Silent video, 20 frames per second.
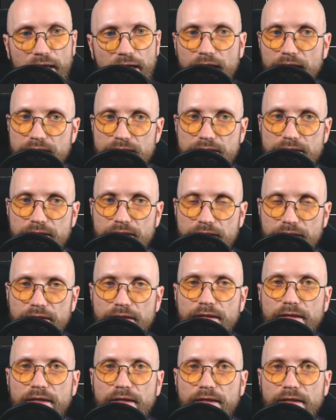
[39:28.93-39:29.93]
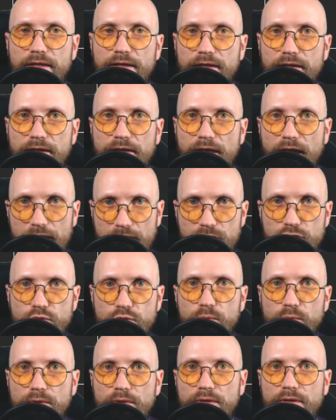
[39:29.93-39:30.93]
as the
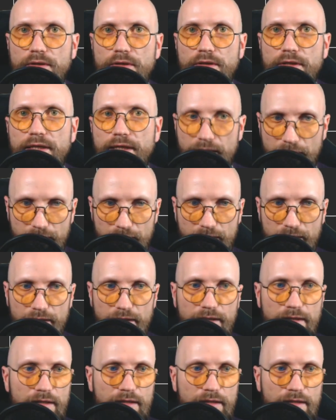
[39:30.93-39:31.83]
actual king